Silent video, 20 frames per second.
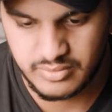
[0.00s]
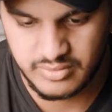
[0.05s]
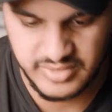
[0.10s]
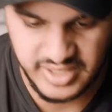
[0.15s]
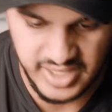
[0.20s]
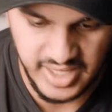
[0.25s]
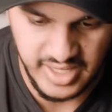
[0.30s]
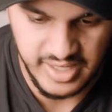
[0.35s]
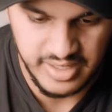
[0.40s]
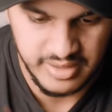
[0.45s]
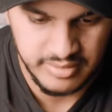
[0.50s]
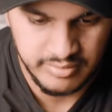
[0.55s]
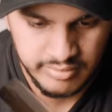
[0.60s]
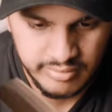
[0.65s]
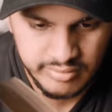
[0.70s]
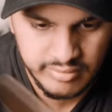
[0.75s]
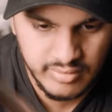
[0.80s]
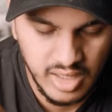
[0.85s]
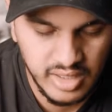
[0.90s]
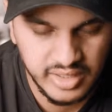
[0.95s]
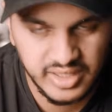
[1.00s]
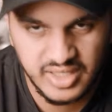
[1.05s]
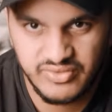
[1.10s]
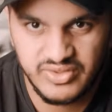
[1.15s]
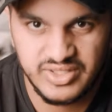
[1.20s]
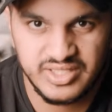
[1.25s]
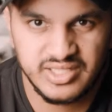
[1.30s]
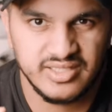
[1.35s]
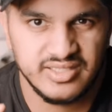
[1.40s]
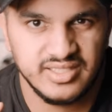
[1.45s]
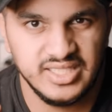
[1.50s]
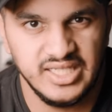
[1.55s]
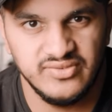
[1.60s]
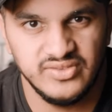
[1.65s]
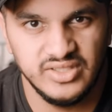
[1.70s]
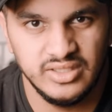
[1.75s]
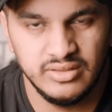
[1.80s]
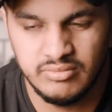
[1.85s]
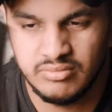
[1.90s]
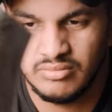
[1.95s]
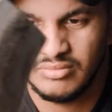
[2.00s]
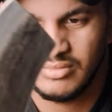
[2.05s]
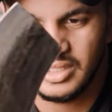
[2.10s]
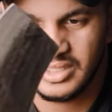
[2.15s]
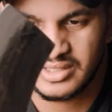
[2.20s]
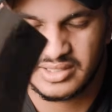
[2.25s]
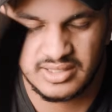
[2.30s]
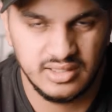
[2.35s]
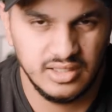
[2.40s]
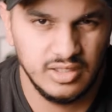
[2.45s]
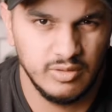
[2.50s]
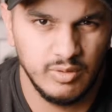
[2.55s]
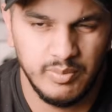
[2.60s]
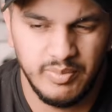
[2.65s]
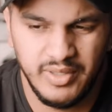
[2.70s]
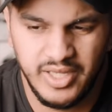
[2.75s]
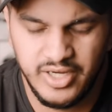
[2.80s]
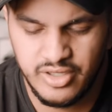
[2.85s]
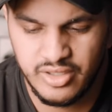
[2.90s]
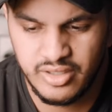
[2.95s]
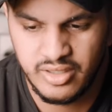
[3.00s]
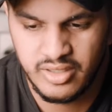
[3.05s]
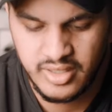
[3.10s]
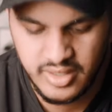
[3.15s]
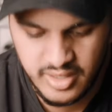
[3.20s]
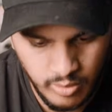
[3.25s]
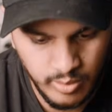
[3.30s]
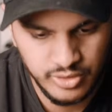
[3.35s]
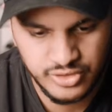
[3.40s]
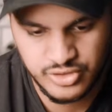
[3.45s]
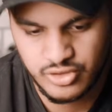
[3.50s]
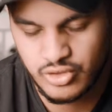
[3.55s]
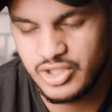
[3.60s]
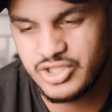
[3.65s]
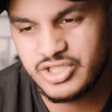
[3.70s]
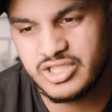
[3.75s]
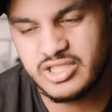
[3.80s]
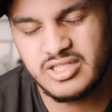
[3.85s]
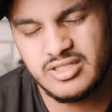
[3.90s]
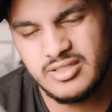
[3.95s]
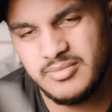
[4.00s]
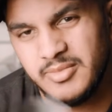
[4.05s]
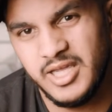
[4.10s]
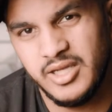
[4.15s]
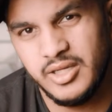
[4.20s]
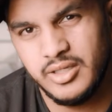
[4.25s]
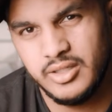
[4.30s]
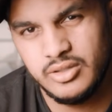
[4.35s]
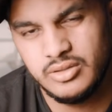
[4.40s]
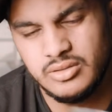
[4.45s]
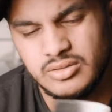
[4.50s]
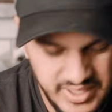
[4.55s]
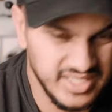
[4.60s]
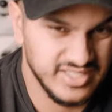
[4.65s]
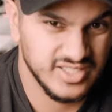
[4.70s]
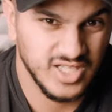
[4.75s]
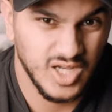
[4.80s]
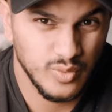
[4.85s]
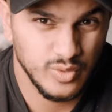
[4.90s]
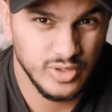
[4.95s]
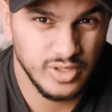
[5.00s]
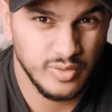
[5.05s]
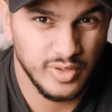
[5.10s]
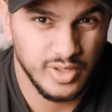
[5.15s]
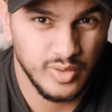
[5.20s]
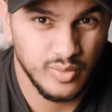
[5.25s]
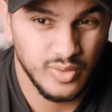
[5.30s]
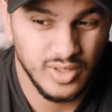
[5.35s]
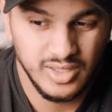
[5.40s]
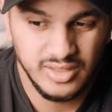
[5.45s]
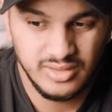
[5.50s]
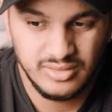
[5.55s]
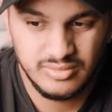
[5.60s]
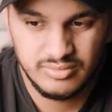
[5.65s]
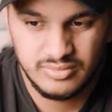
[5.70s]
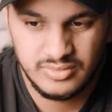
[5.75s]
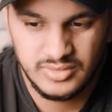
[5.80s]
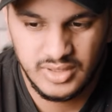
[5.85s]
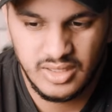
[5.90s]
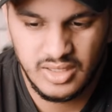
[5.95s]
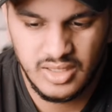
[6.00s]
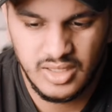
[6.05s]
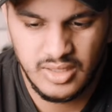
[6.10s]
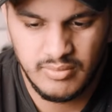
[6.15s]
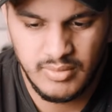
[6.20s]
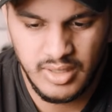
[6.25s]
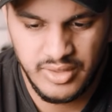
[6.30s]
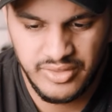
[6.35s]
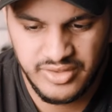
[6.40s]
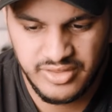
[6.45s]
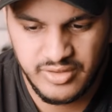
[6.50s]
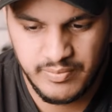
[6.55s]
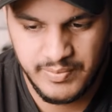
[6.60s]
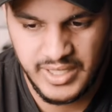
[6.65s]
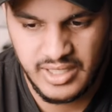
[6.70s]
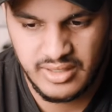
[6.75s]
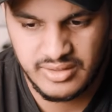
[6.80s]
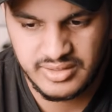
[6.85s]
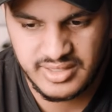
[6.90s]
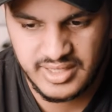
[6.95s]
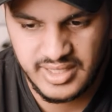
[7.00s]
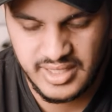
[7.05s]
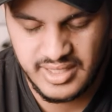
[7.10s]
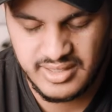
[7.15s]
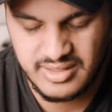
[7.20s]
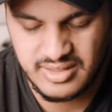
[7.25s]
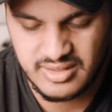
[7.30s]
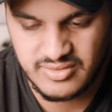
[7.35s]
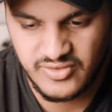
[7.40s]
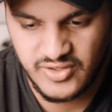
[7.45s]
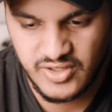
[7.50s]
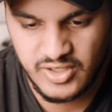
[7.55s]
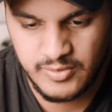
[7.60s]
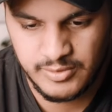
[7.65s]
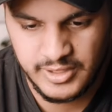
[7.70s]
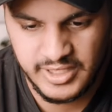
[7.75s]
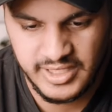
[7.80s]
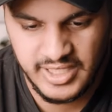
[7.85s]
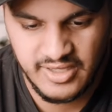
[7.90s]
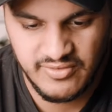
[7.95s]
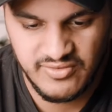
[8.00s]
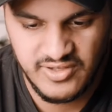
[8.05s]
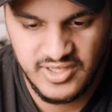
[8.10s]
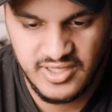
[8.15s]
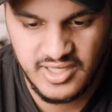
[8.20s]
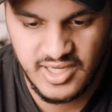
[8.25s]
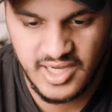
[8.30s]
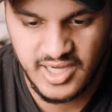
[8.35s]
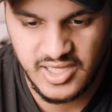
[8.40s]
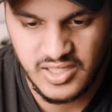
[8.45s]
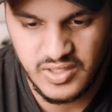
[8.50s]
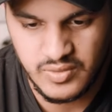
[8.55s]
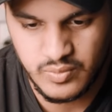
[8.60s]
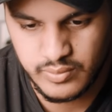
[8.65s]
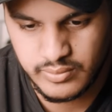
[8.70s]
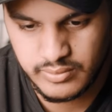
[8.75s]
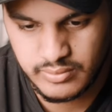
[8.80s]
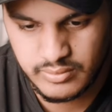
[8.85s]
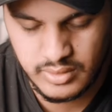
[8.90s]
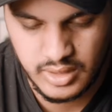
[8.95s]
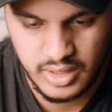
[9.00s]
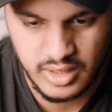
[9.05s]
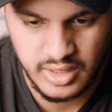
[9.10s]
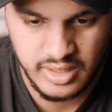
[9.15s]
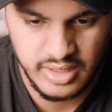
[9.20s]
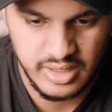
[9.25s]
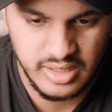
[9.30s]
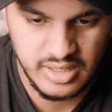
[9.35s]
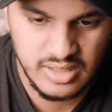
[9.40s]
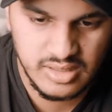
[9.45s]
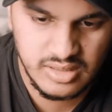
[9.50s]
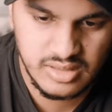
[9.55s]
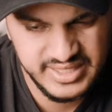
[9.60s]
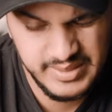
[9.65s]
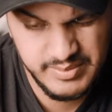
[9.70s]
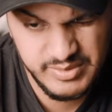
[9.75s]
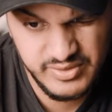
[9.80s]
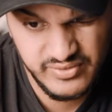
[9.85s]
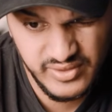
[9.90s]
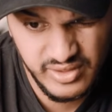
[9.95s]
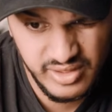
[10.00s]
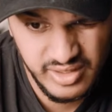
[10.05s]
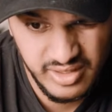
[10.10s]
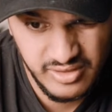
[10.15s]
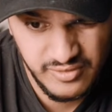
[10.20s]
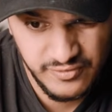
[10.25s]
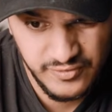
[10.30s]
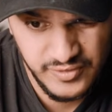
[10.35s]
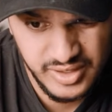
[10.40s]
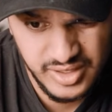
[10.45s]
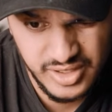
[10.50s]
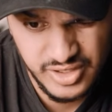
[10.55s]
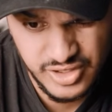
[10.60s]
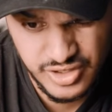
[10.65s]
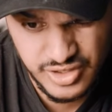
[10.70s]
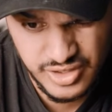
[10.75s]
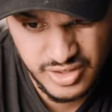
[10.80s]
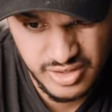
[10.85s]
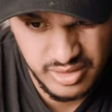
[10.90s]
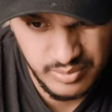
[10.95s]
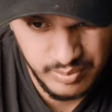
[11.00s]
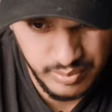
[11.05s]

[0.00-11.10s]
10, I'd give this a 7. It's a little bit better. Almost crushed the tomato. It's not really what you want. I think the balance again is very blade heavy. Seems very unfinished. The